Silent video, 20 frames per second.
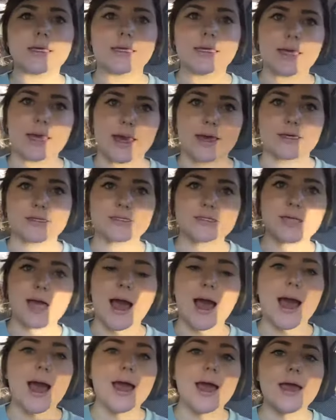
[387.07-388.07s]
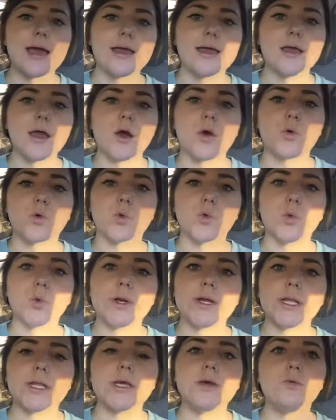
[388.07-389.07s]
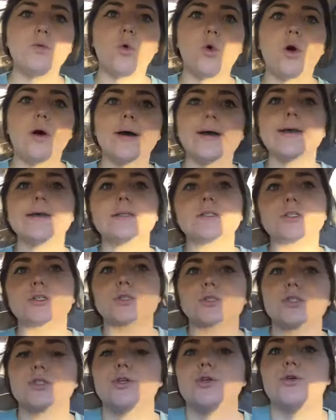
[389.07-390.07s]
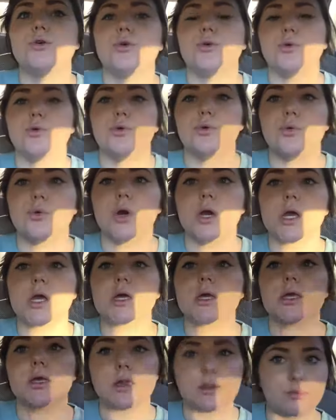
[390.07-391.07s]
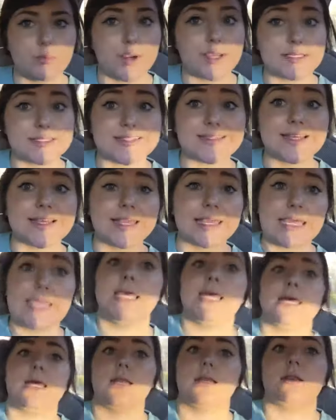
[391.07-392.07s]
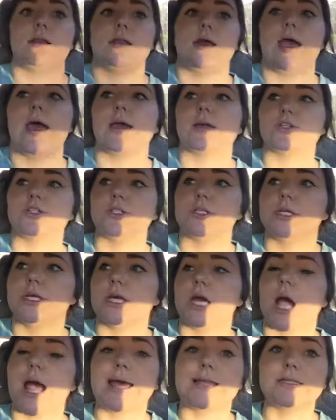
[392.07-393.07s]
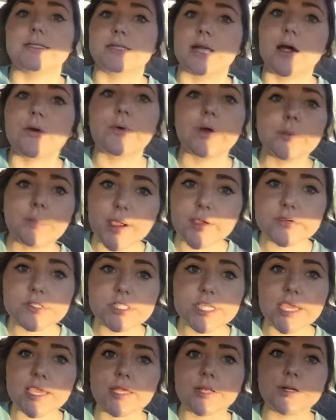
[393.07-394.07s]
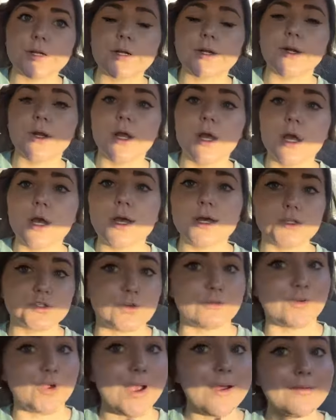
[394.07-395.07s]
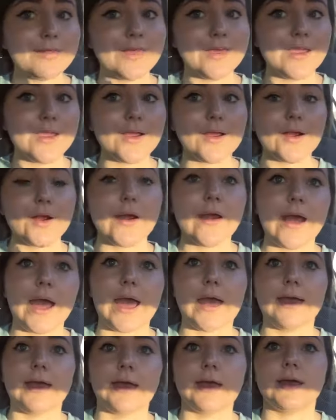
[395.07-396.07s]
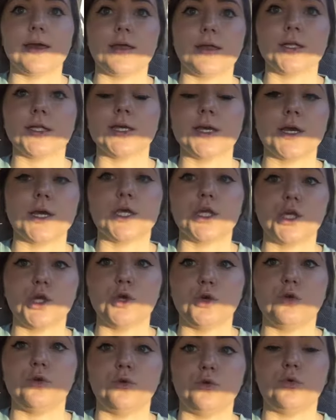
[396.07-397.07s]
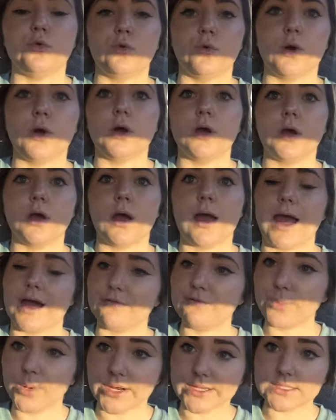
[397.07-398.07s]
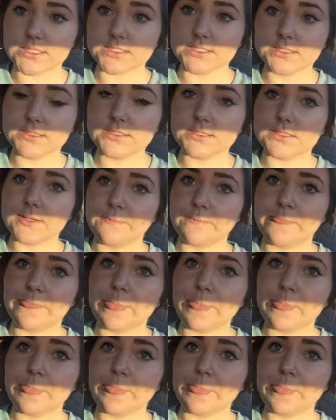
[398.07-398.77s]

Yes, I really want to get braces again, actually. I did not wear my retainer. So if you're out there and you have braces,